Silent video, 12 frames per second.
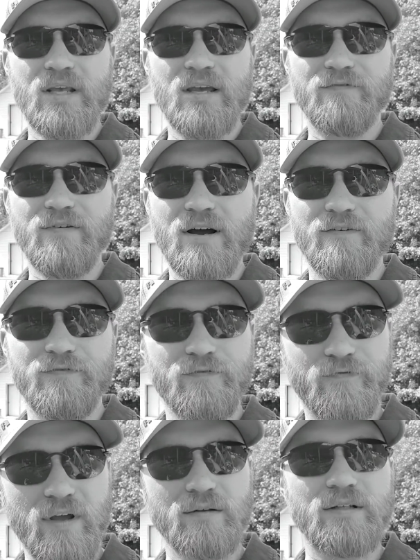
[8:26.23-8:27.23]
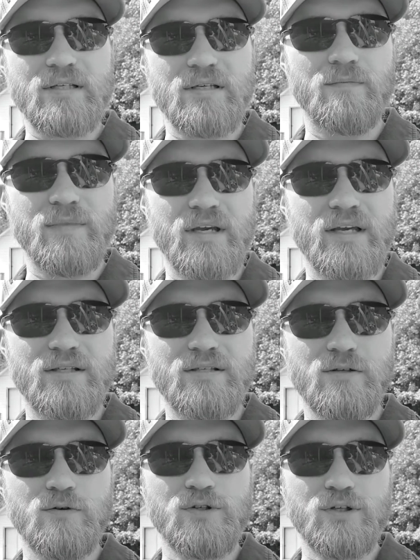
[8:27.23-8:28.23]
If I've failed at something, it's
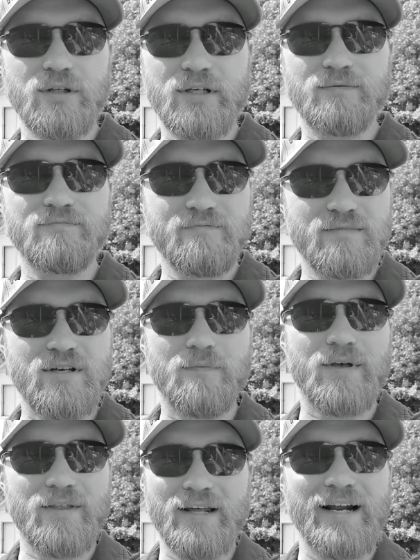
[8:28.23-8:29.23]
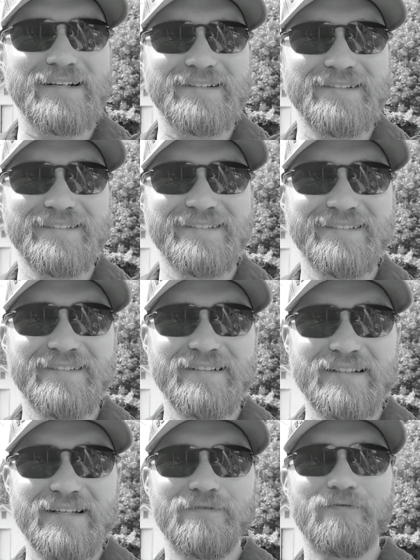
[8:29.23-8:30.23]
usually something that I
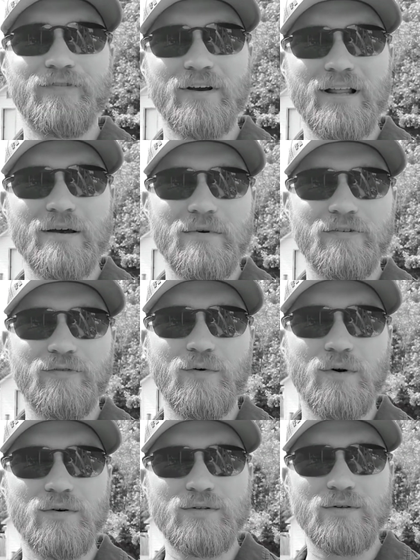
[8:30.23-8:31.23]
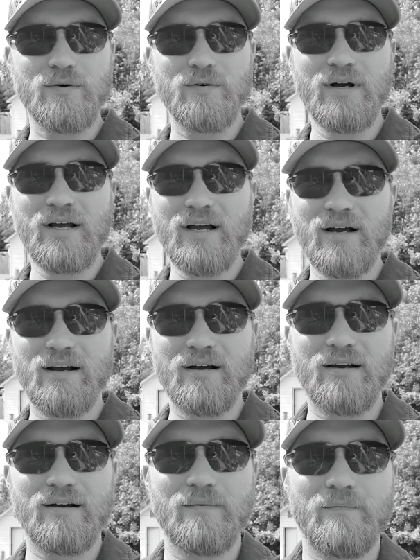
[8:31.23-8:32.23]
didn't fail at before. So
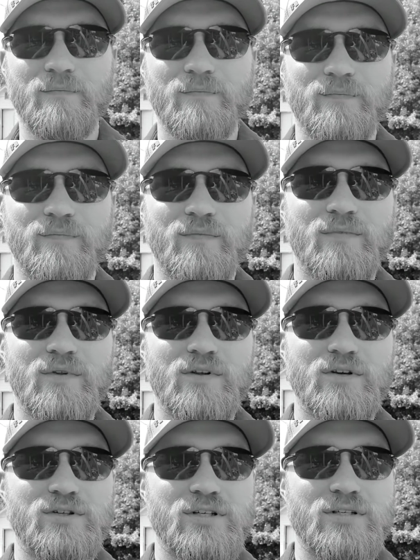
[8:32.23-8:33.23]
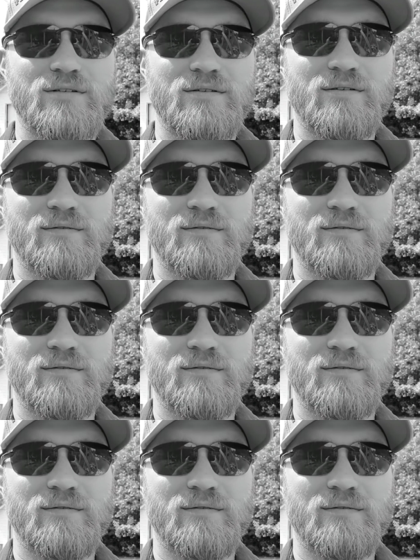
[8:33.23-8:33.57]
you just,